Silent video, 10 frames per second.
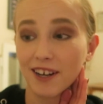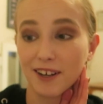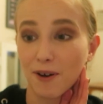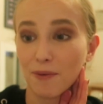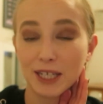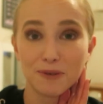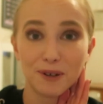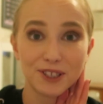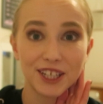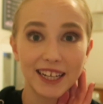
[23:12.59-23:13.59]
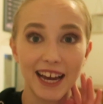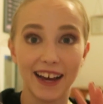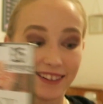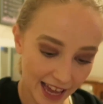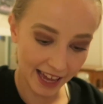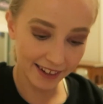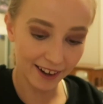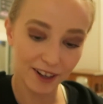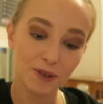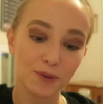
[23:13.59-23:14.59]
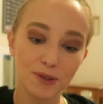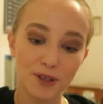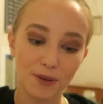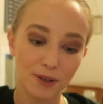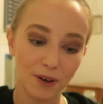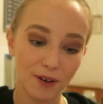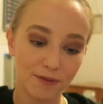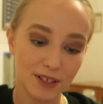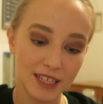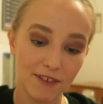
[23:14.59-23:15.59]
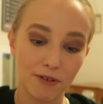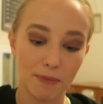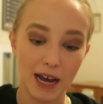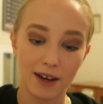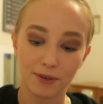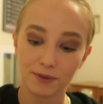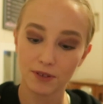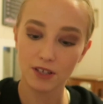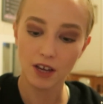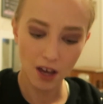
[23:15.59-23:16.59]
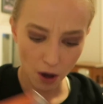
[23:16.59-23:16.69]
I can't wait to watch it again. Then I also got for £7,